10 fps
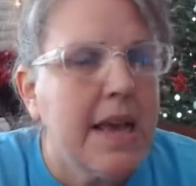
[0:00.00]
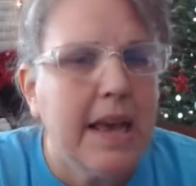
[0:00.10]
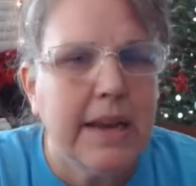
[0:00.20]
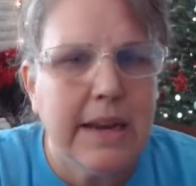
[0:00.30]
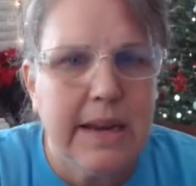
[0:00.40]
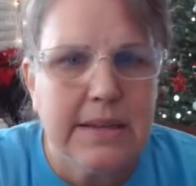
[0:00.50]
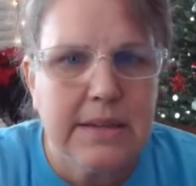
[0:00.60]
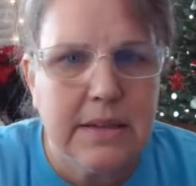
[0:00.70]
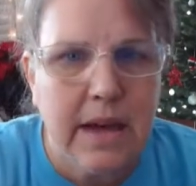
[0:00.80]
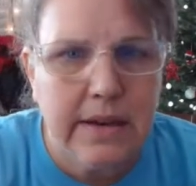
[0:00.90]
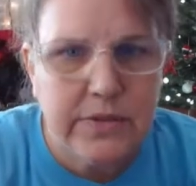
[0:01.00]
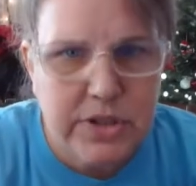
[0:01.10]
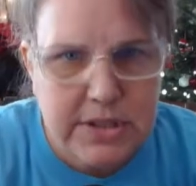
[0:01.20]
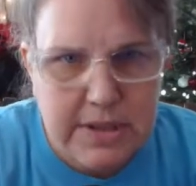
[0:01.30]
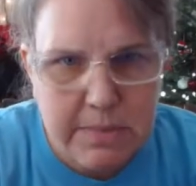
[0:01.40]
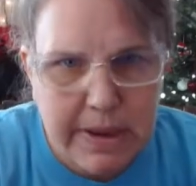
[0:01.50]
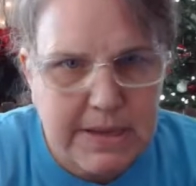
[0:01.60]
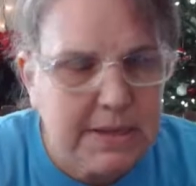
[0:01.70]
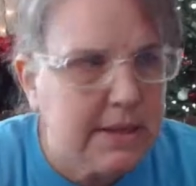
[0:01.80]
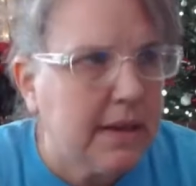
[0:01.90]
and it has a lot of just the
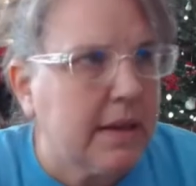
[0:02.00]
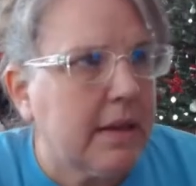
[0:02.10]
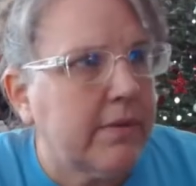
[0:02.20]
basic